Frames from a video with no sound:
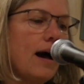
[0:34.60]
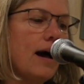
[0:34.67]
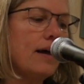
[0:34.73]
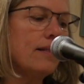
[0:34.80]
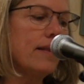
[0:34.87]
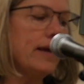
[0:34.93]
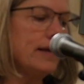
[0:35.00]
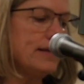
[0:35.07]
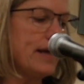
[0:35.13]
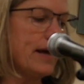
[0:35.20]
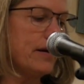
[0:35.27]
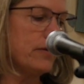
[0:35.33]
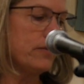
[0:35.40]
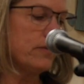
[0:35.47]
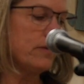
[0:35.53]
I lay
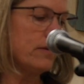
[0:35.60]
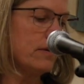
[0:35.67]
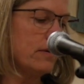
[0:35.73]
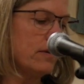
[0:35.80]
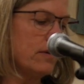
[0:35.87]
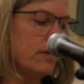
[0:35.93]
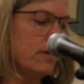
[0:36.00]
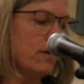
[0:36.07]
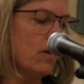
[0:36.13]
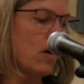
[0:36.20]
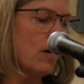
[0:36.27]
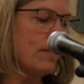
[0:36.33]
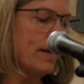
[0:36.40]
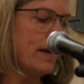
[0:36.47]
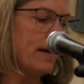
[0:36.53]
down
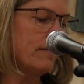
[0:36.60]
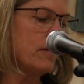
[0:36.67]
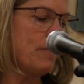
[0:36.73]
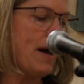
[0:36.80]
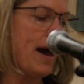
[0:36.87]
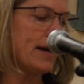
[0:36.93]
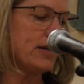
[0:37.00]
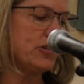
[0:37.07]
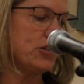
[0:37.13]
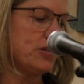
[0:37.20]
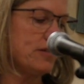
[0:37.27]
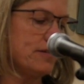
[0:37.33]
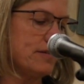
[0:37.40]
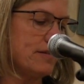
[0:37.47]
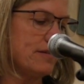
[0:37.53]
all my heavy
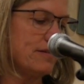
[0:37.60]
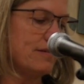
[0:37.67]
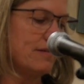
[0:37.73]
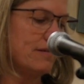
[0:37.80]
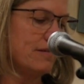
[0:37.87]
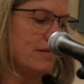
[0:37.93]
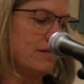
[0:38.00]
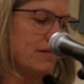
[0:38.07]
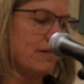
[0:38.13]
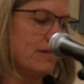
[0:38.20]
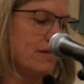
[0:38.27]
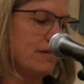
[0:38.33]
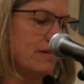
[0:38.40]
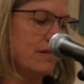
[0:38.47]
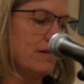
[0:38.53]
packages.
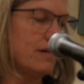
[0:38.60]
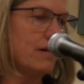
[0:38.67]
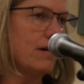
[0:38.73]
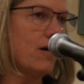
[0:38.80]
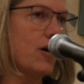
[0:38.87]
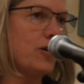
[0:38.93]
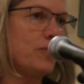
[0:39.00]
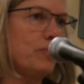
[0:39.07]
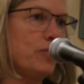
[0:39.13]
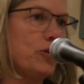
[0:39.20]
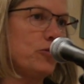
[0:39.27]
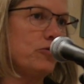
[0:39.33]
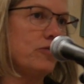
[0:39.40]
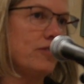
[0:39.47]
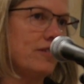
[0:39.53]
Autumn
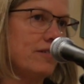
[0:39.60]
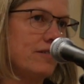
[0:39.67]
moon.